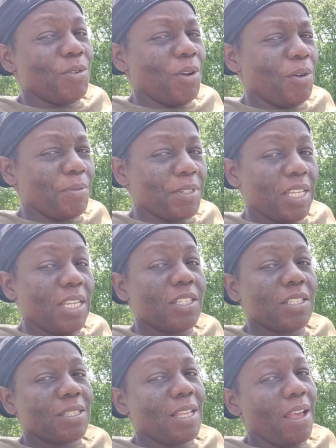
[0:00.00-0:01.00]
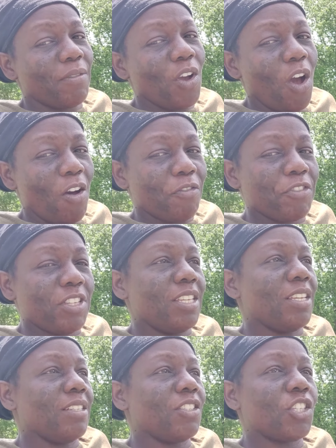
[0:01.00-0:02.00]
you know, saying just to have
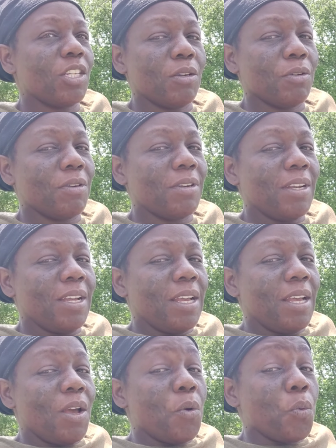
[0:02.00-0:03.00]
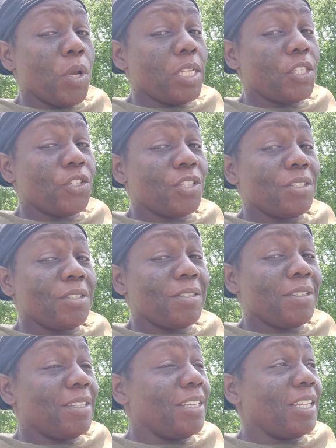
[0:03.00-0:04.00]
coffee and chill, which
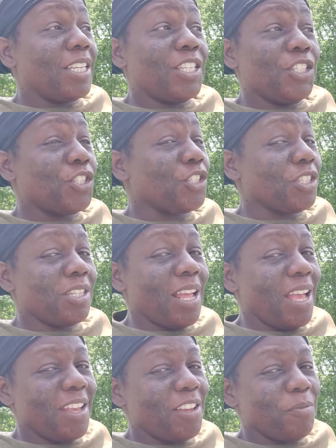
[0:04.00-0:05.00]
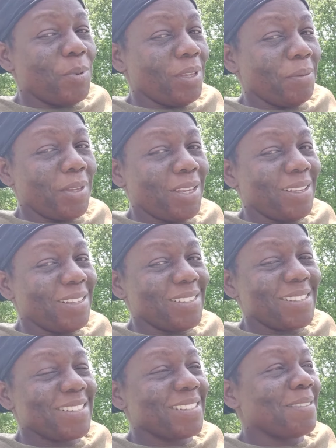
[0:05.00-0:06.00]
he should not have been
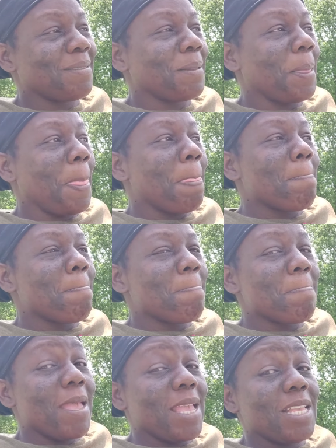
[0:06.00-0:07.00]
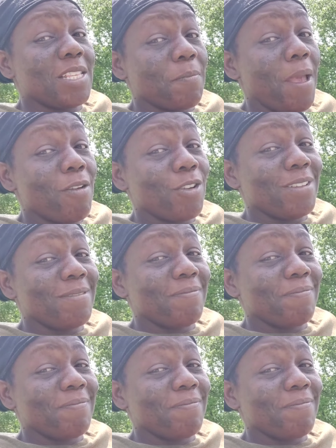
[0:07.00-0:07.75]
because he's married.